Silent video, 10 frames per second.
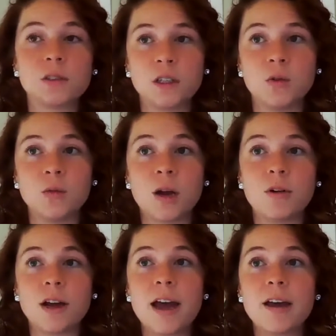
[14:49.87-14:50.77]
you know,
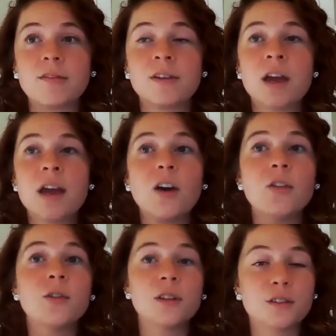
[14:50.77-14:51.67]
Robert Half
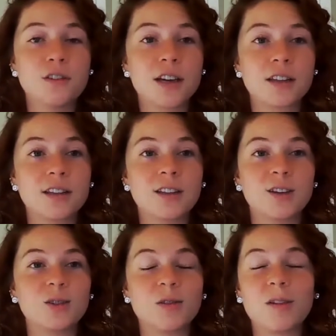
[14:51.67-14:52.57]
other than the fact that
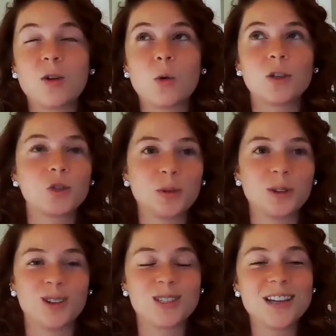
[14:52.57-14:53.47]
they're
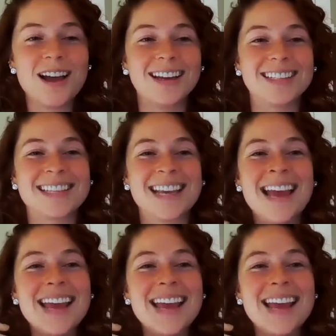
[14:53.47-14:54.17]
quadruple our size,